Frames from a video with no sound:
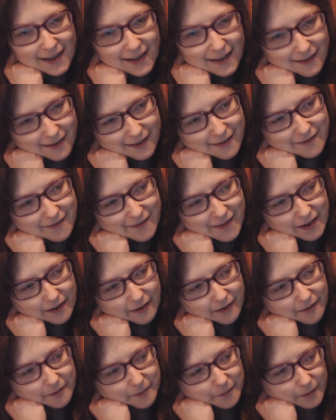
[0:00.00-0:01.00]
And I
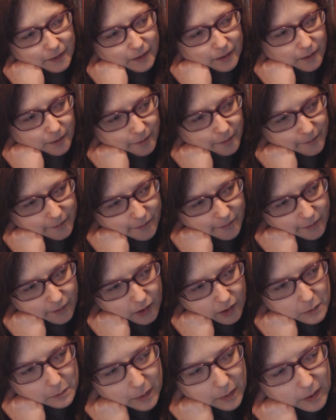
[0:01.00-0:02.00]
think
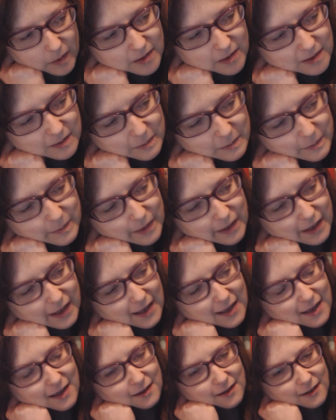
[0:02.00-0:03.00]

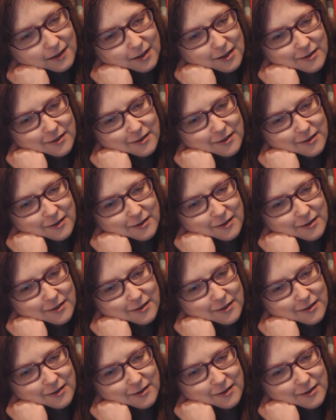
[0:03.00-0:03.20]
possibly